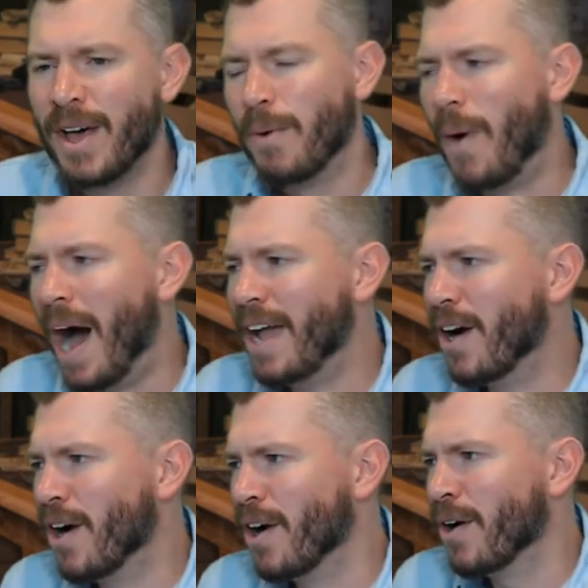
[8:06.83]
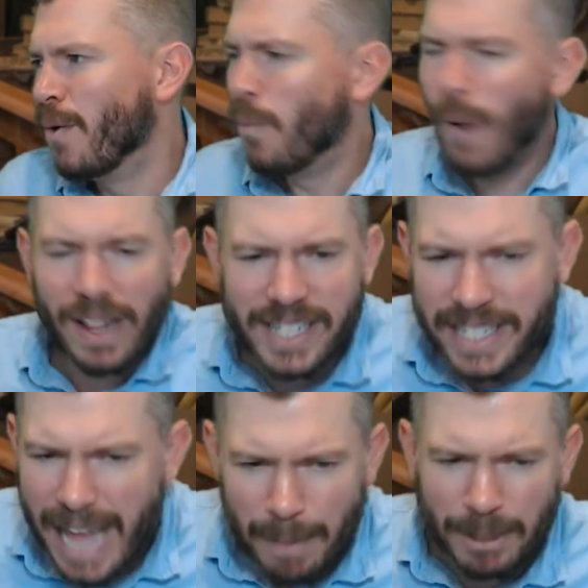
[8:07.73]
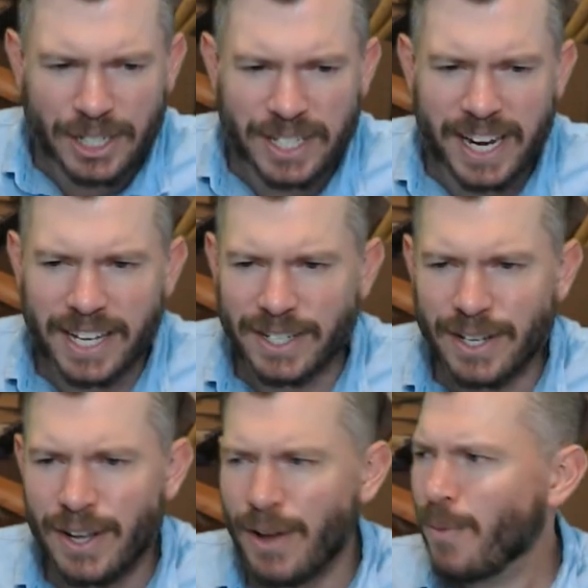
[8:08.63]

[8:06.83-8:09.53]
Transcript: Why are well established cities